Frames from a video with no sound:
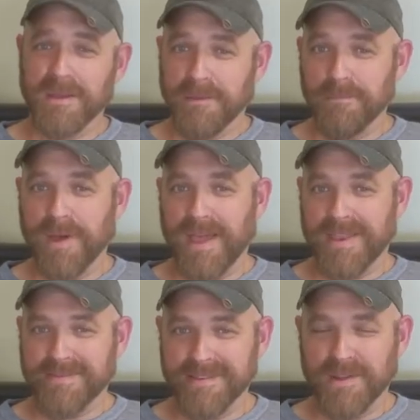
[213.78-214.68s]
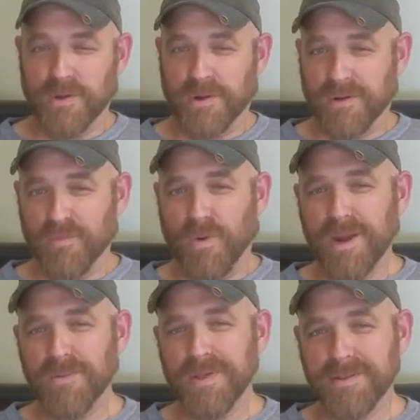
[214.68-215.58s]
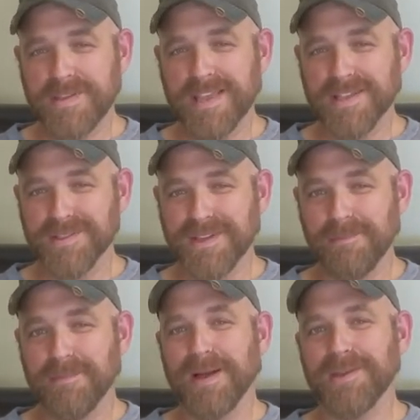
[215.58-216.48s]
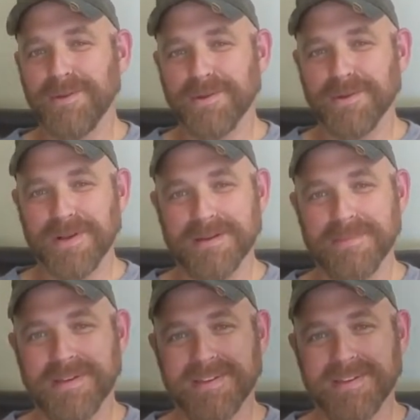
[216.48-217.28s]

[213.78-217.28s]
But why don't we go take a look at my new crib?